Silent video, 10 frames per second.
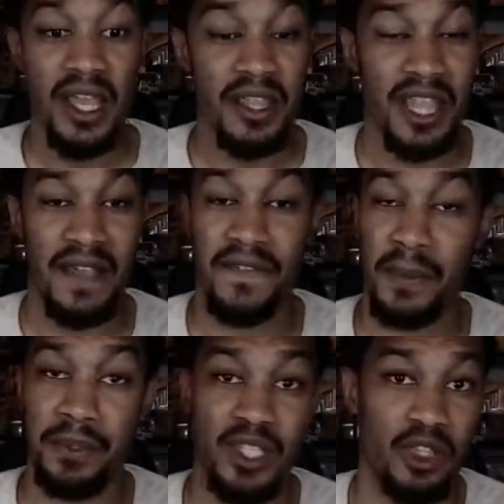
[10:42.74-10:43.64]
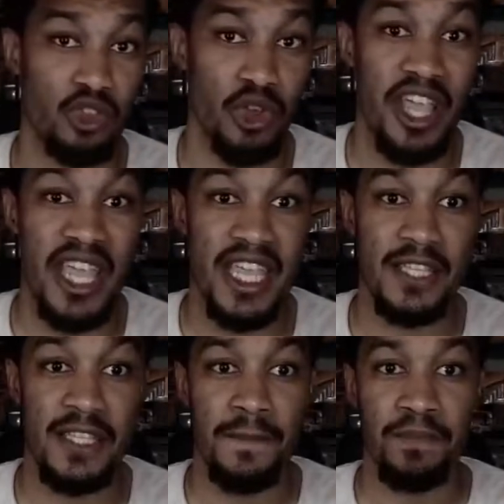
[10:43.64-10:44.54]
definitely a potential
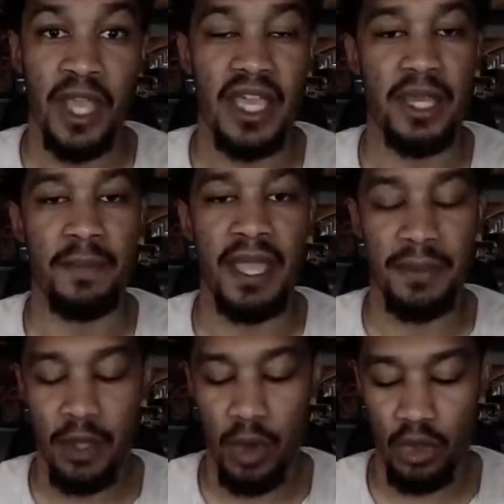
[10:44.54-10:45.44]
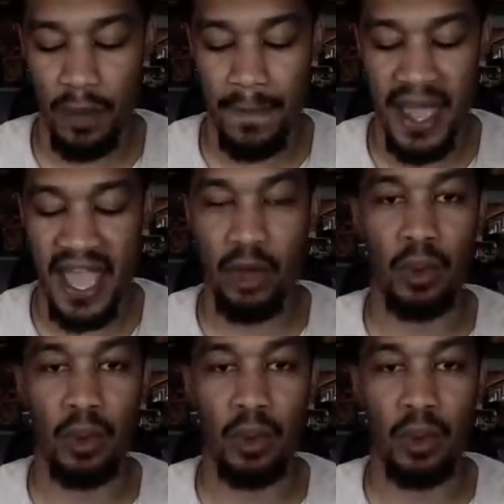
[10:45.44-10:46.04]
8. And then maybe on the back,